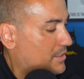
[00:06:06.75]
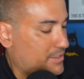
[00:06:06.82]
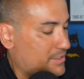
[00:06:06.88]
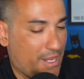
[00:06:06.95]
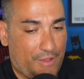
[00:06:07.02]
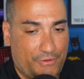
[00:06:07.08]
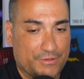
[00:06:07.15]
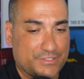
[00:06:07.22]

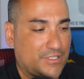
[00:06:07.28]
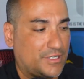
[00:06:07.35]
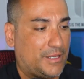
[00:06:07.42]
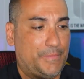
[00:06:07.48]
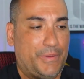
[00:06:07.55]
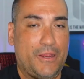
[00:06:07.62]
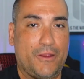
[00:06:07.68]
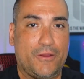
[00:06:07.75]
Now, if I was going to
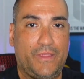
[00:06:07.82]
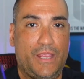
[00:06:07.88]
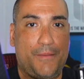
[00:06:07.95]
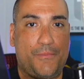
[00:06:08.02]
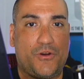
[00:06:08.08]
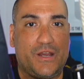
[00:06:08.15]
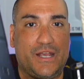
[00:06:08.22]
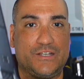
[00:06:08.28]
compare the
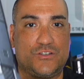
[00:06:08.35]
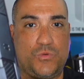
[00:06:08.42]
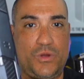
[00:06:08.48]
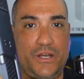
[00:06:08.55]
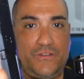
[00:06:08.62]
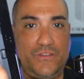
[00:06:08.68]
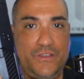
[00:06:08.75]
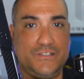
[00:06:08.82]

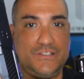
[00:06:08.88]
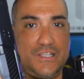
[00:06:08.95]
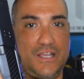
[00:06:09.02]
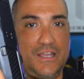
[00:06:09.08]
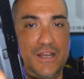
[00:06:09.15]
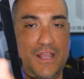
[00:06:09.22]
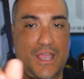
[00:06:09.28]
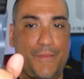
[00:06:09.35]
MR920 to this
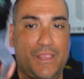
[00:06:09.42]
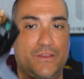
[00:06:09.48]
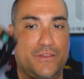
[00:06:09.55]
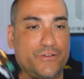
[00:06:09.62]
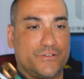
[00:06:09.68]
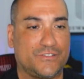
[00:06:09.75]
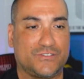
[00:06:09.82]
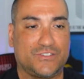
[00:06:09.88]
gun, I mean,
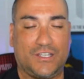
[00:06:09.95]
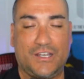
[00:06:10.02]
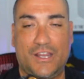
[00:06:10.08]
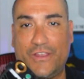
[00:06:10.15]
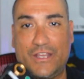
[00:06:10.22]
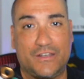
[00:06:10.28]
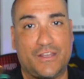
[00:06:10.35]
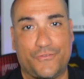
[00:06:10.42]
there's a
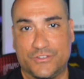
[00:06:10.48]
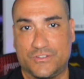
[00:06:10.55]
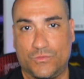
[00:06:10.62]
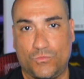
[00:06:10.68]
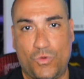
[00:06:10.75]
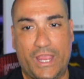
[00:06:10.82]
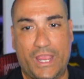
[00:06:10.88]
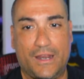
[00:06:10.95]
significant difference
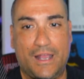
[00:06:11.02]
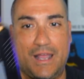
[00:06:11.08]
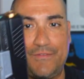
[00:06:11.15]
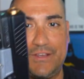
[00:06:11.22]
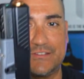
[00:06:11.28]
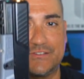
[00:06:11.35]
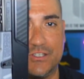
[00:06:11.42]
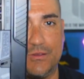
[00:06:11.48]
in weight.
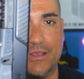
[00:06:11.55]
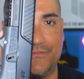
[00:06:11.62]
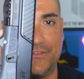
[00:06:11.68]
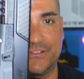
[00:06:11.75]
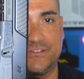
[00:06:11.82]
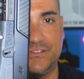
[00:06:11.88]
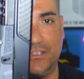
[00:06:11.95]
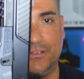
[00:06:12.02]
Obviously, you have the
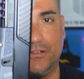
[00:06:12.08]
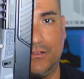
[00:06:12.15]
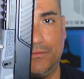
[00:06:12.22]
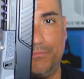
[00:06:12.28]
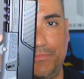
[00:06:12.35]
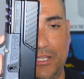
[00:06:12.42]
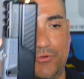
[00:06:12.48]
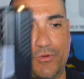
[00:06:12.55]
steel
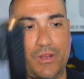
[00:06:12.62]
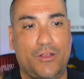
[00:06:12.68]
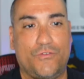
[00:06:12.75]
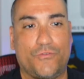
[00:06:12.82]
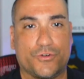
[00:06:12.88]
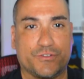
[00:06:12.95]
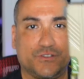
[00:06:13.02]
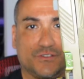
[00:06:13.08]
pick rail
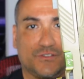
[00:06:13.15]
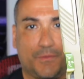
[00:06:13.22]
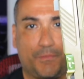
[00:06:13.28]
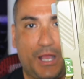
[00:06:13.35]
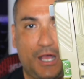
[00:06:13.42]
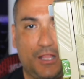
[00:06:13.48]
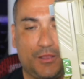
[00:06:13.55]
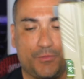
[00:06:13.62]
versus the
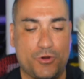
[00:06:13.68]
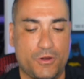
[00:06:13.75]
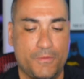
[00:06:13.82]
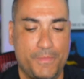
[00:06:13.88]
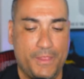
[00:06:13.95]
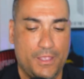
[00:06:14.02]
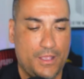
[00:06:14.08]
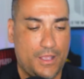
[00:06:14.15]
polymer.
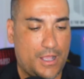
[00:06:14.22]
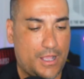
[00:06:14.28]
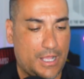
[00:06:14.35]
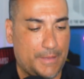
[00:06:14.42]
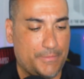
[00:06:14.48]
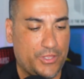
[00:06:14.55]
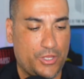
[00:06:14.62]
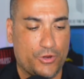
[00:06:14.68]

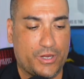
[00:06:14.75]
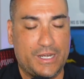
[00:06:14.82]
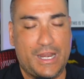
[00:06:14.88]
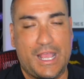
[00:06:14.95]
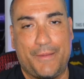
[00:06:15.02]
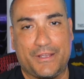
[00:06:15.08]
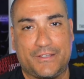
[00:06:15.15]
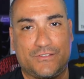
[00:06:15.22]
The
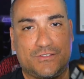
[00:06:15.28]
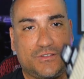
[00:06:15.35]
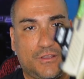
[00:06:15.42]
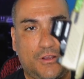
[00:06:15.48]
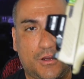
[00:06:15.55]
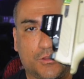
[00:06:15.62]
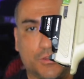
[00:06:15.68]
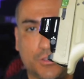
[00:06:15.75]
ergonomics
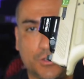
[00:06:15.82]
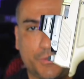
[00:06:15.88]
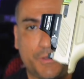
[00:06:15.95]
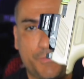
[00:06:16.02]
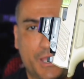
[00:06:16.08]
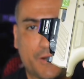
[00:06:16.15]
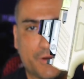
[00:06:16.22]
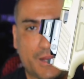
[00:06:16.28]
are a little bit
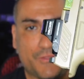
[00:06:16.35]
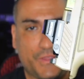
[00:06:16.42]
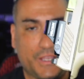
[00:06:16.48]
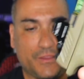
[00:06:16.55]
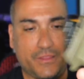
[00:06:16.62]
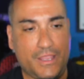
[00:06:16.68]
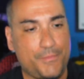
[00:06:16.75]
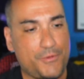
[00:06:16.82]
better, I think,
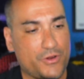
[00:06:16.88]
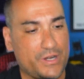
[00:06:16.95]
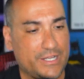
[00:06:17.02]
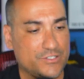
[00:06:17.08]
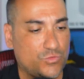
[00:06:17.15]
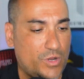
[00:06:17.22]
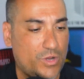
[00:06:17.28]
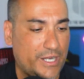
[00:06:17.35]
on the
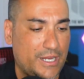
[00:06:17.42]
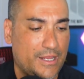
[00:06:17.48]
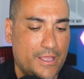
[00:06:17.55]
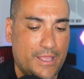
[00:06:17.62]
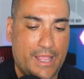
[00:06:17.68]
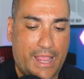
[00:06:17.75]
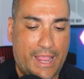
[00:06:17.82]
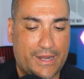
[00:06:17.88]
MR920.
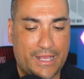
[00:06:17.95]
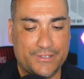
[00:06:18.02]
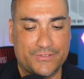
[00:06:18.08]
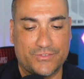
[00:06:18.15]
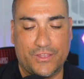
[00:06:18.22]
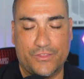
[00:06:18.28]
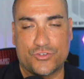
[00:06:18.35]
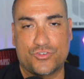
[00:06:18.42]
And
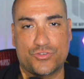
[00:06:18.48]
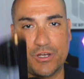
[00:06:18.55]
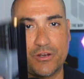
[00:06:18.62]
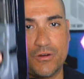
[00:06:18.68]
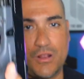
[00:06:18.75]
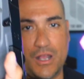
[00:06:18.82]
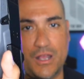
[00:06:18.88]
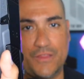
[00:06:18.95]
honestly, the
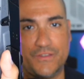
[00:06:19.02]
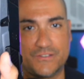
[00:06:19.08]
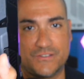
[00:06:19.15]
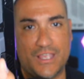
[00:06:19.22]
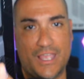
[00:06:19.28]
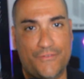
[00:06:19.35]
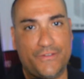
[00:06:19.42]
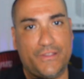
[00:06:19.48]
trigger on the
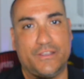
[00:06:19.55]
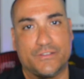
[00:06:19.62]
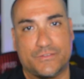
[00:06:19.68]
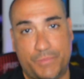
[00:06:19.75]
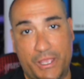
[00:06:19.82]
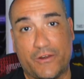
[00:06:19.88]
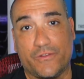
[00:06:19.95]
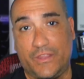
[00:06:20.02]
Zev is
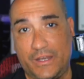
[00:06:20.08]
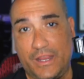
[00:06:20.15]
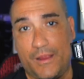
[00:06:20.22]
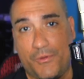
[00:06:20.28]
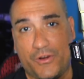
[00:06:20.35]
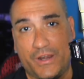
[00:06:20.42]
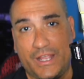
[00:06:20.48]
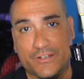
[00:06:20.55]
better than the
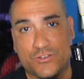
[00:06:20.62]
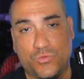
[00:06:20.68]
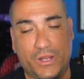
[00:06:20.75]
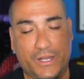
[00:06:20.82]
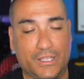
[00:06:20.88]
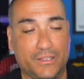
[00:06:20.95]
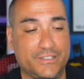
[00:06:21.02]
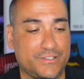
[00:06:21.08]

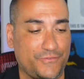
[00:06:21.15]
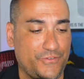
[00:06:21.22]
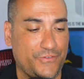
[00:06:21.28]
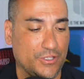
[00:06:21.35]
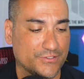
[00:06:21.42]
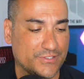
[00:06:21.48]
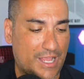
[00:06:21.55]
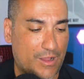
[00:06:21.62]
MR920. At least it
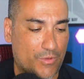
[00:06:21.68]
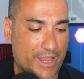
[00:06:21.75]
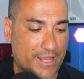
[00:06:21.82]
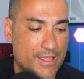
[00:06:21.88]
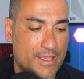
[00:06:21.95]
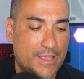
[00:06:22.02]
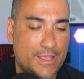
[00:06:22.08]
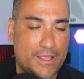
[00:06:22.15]
feels that way.
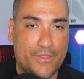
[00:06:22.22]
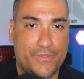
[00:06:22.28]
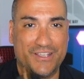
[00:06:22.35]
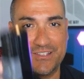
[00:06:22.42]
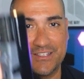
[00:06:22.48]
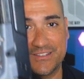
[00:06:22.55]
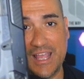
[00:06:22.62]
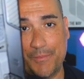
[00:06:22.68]

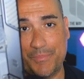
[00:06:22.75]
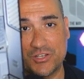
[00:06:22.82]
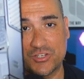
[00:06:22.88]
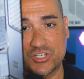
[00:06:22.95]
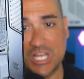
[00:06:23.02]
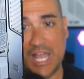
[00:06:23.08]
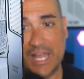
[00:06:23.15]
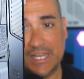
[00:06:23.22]
This has not been
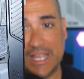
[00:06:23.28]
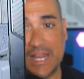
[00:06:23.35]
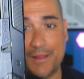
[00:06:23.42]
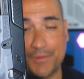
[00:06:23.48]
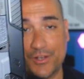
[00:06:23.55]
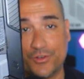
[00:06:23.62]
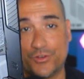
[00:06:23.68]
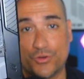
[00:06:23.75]
shot yet.
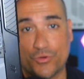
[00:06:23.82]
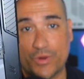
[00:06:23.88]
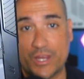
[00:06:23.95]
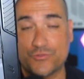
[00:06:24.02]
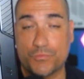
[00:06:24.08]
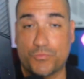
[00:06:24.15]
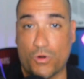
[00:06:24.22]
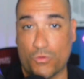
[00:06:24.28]
I'm going to do a
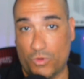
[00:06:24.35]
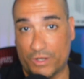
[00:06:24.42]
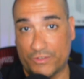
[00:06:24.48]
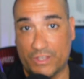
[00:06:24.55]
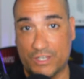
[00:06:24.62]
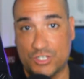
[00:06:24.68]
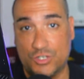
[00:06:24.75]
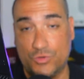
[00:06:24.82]
range report once
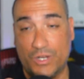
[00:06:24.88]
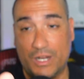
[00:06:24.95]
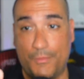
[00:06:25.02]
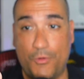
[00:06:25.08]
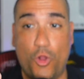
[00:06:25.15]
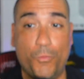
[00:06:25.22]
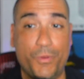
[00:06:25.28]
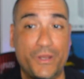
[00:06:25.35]
I shoot it.
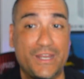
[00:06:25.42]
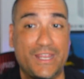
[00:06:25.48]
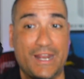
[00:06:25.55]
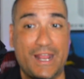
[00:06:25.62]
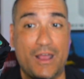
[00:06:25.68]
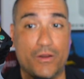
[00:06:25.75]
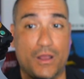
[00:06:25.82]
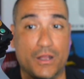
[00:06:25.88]
I'm hoping to get
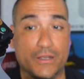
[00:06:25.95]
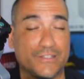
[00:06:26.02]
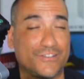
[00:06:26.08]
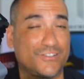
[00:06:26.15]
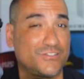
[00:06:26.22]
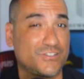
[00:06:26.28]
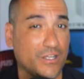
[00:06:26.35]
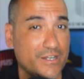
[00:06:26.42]
out on
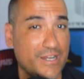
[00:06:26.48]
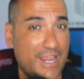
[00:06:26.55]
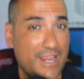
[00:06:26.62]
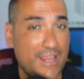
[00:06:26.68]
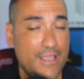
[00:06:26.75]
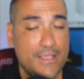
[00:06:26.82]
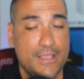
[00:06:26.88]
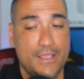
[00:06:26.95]

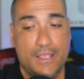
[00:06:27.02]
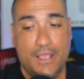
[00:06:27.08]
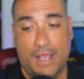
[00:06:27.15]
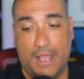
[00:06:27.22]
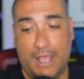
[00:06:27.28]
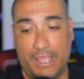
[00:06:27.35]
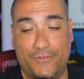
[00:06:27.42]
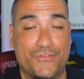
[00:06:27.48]
Sunday.
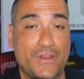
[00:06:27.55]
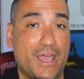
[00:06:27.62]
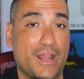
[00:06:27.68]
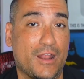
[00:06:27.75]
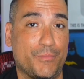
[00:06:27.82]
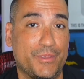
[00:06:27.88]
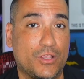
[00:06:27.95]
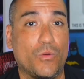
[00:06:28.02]
If not,
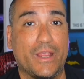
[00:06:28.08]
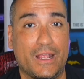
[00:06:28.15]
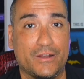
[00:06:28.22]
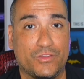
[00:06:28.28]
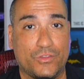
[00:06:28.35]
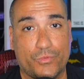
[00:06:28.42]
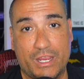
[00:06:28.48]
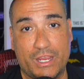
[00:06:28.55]
I'll be going out
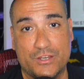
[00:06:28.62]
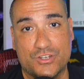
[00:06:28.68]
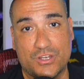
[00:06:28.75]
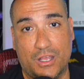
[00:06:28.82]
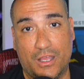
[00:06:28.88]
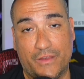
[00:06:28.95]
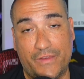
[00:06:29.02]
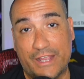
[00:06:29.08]
to the range
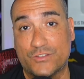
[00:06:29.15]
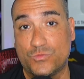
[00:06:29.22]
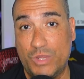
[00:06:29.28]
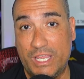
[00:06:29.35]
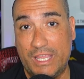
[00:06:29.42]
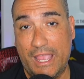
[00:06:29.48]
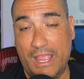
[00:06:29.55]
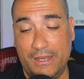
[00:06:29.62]
next
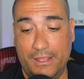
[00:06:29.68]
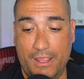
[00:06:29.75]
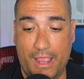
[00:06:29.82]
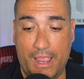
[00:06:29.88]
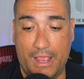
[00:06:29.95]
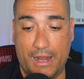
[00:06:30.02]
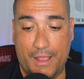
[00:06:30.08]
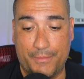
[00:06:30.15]
weekend,
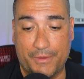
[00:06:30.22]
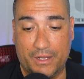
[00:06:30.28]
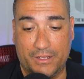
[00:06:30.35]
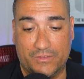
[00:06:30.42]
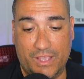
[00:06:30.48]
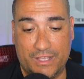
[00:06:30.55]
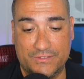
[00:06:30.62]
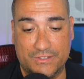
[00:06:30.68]
and I'm going to
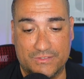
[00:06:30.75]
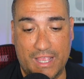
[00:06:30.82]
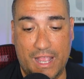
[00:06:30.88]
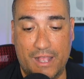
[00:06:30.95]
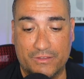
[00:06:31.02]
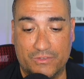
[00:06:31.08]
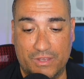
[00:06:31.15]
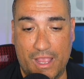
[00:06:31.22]
test this
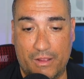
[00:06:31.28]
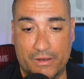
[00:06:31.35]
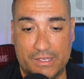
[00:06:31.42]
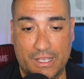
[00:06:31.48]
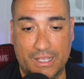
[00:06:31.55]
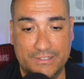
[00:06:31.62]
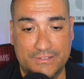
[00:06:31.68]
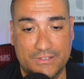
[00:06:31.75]
out and see how it
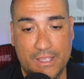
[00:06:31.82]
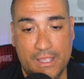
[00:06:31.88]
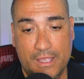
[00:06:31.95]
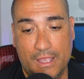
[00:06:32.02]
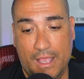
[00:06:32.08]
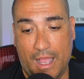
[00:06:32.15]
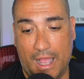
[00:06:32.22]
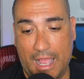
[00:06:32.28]
does.
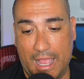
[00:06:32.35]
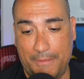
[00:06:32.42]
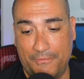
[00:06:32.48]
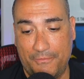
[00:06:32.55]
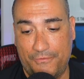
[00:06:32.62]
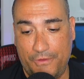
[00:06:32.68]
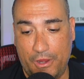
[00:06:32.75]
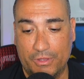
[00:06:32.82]
I'm
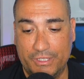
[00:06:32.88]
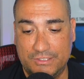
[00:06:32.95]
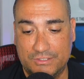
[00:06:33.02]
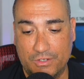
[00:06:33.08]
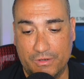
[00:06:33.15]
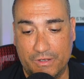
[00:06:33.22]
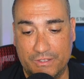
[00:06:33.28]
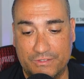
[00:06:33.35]
fairly
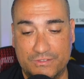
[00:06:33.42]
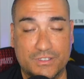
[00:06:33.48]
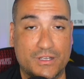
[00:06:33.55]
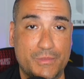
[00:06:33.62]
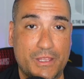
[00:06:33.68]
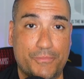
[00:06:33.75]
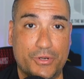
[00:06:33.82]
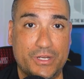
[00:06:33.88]
certain this is going
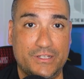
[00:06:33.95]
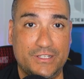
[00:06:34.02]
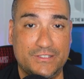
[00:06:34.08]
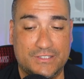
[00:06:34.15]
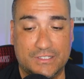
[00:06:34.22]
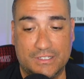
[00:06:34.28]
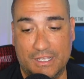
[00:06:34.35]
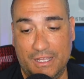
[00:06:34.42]
to be a pretty
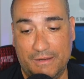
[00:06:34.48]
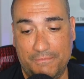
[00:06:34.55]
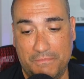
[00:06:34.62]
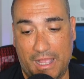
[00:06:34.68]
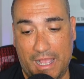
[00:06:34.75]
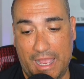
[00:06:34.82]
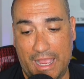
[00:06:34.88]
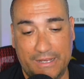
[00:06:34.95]
decent gun.
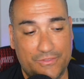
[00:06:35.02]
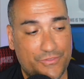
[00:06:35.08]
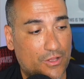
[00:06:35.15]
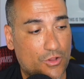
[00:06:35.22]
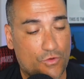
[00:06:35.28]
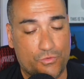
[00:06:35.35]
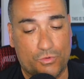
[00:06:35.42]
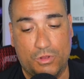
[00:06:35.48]
I think
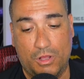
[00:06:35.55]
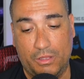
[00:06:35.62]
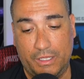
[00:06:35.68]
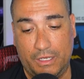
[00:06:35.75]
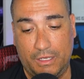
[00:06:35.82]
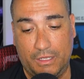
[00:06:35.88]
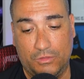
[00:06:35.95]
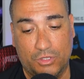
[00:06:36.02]
overall
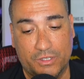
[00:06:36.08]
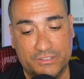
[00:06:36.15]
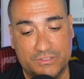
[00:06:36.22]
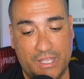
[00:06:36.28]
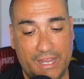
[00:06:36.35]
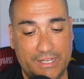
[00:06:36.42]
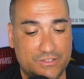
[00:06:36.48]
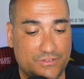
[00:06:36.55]
it looks
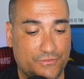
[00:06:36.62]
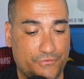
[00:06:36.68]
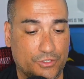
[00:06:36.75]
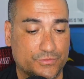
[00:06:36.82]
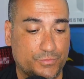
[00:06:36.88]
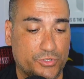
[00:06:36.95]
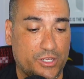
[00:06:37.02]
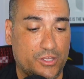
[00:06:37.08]
nice. It
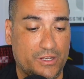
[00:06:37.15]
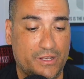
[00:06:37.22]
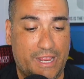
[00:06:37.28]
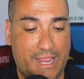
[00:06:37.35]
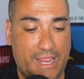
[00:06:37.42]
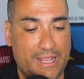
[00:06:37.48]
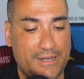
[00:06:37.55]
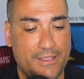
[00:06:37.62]
feels pretty good in the
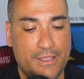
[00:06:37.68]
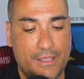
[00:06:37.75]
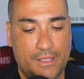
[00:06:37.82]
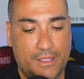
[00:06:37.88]
hand.